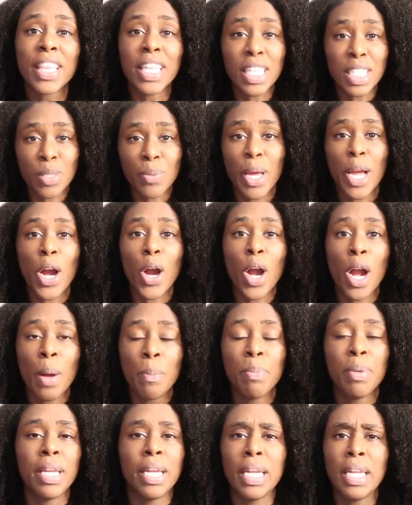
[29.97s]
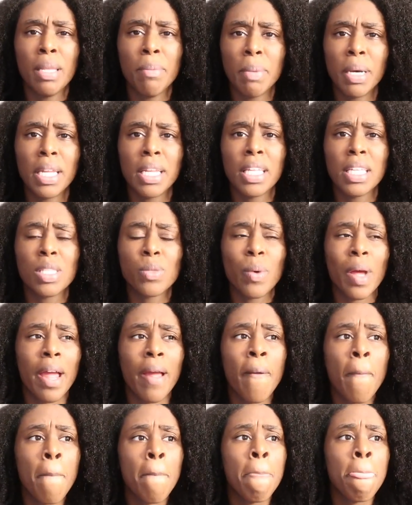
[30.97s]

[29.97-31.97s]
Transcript: this way or put it in the bun this way,